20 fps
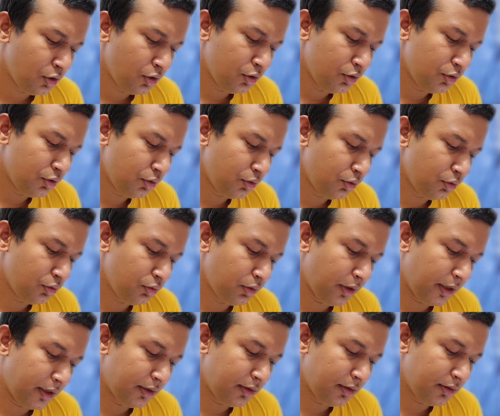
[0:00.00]
So
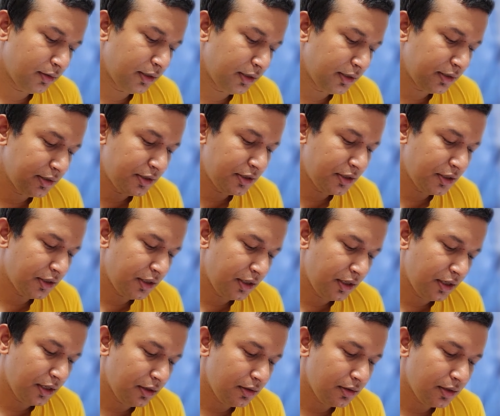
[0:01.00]
another thing is written
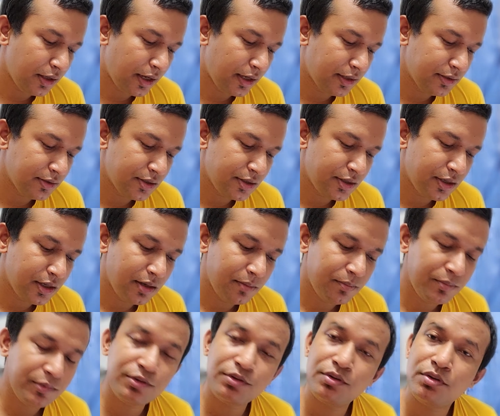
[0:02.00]
here, the anginal
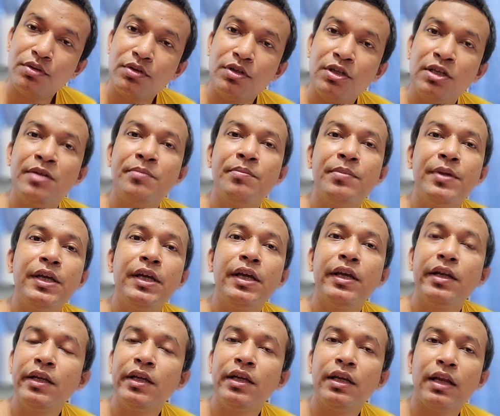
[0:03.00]
episode
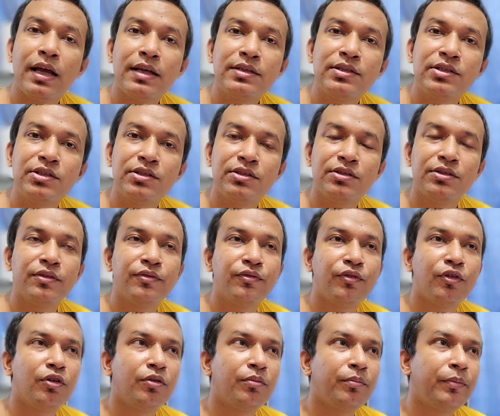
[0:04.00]
typically lasts
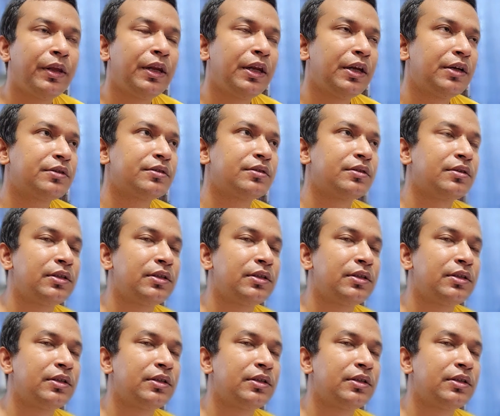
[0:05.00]
for minutes.